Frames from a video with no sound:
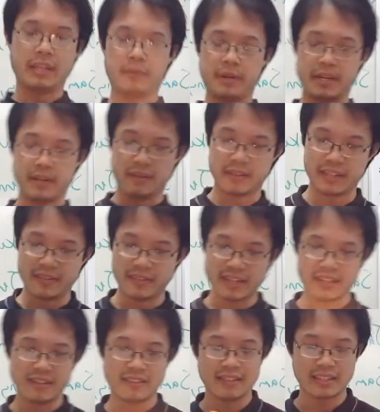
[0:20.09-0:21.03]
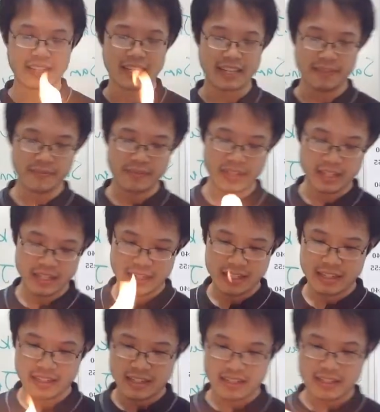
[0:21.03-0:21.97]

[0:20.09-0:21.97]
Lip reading: there we go, there we go. Okay.